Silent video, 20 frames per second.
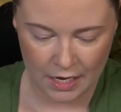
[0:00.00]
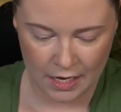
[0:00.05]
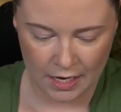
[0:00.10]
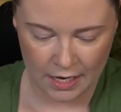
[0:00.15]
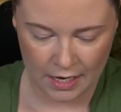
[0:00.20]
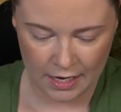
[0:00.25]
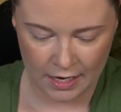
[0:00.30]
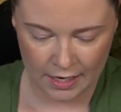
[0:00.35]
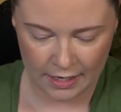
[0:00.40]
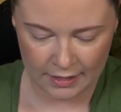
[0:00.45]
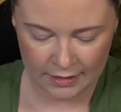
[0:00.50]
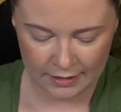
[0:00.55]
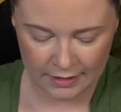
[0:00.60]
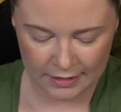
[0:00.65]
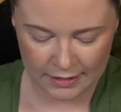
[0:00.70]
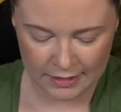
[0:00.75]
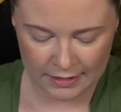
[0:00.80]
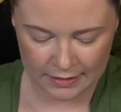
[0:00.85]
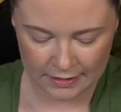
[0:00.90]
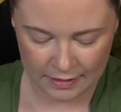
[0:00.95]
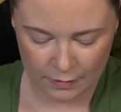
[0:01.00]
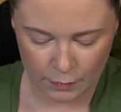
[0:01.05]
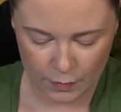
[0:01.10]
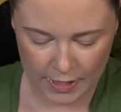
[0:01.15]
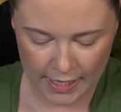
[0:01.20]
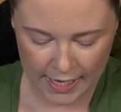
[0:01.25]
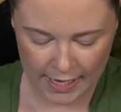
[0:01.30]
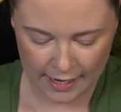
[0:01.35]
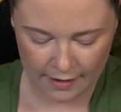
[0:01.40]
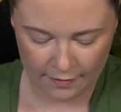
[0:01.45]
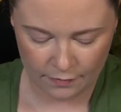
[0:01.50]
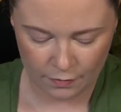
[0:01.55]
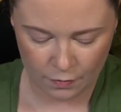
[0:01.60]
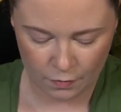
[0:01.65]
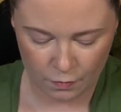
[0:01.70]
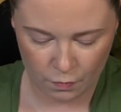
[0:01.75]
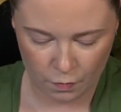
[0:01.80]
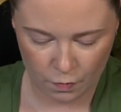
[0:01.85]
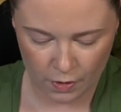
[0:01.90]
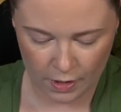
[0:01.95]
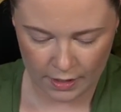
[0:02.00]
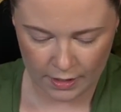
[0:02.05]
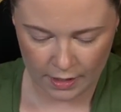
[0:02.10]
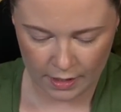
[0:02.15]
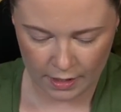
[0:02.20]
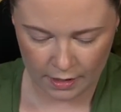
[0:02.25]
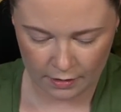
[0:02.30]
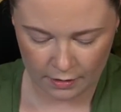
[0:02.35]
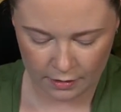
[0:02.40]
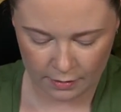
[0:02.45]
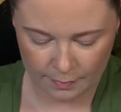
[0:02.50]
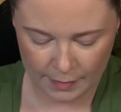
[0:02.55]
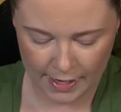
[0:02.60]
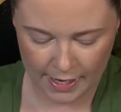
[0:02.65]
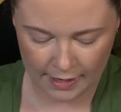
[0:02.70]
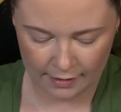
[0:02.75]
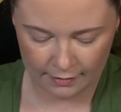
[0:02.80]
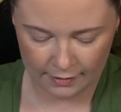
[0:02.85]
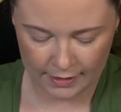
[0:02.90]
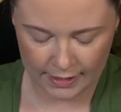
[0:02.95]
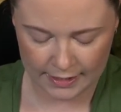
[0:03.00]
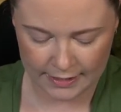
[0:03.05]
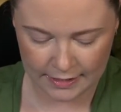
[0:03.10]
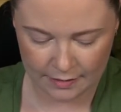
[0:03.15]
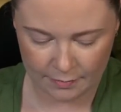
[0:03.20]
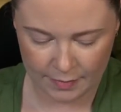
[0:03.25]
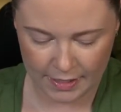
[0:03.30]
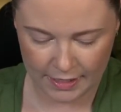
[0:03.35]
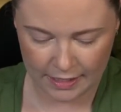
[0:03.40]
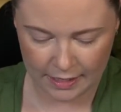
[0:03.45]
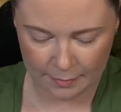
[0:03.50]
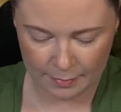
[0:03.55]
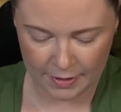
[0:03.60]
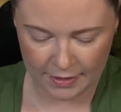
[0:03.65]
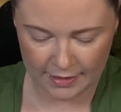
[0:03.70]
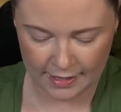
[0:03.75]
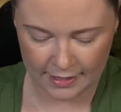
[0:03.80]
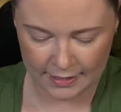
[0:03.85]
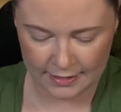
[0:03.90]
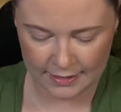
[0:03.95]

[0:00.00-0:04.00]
Uh, and let's see, we have one other palette I didn't pick up, and that